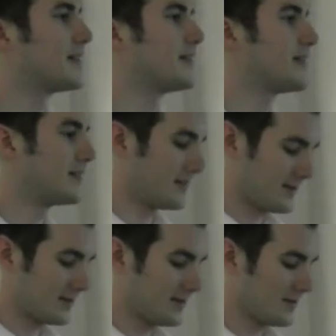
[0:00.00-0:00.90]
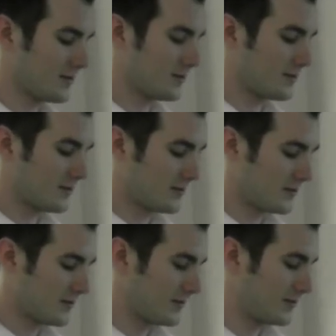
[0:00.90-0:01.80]
for four years, and we'll need
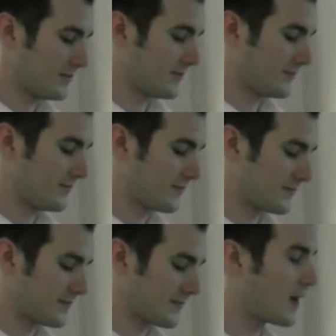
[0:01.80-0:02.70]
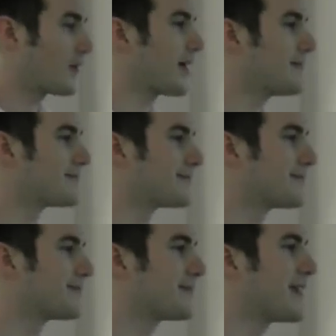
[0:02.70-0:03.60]
photo ID. Okay.
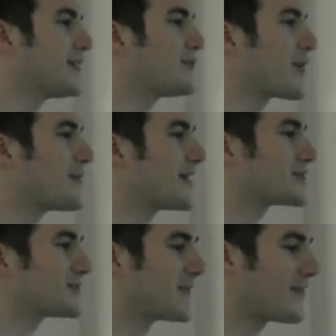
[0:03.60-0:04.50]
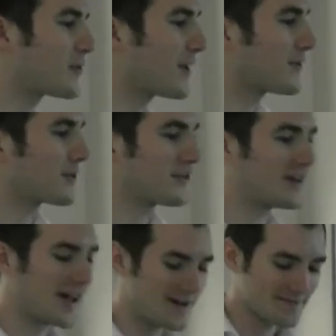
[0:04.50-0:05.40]
Okay. Thank you very much. Have a great rest of
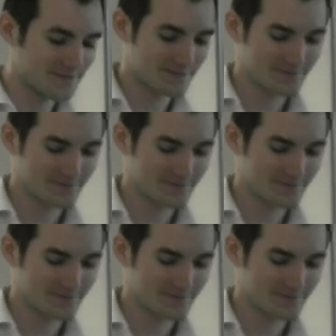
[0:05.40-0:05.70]
the day.